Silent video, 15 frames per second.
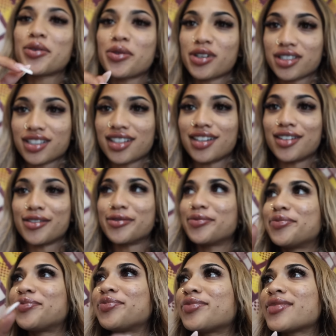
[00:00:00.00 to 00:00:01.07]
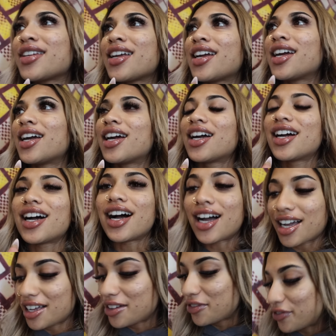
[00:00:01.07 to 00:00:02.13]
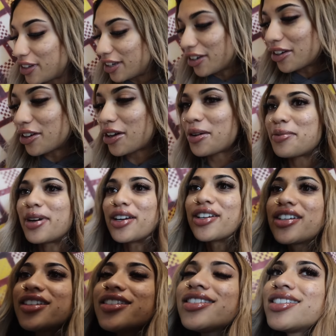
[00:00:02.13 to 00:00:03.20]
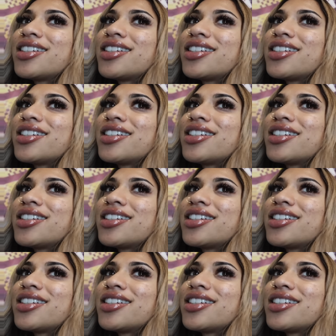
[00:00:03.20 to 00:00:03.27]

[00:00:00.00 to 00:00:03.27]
one to go. I feel a lot better.